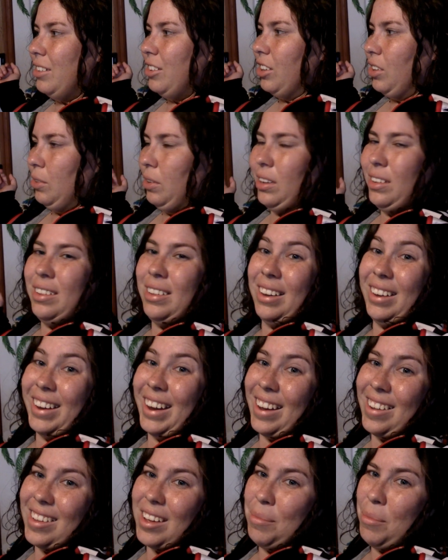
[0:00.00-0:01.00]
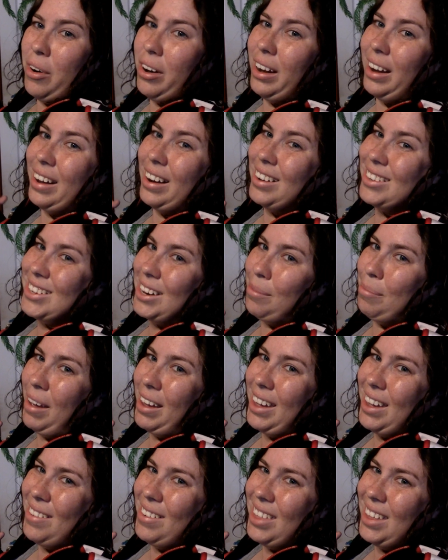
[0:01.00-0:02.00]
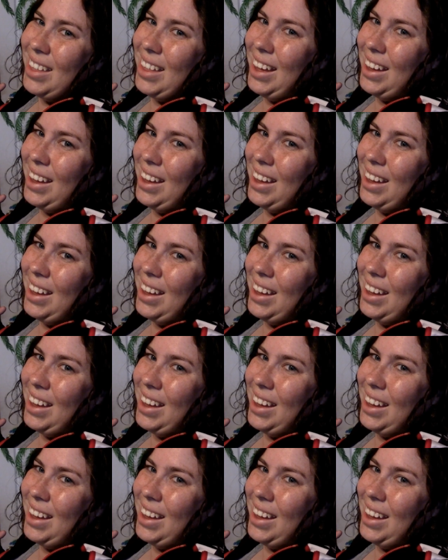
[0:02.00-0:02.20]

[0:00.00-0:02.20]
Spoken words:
just wanted to tell you guys good morning, and I'll check back in with you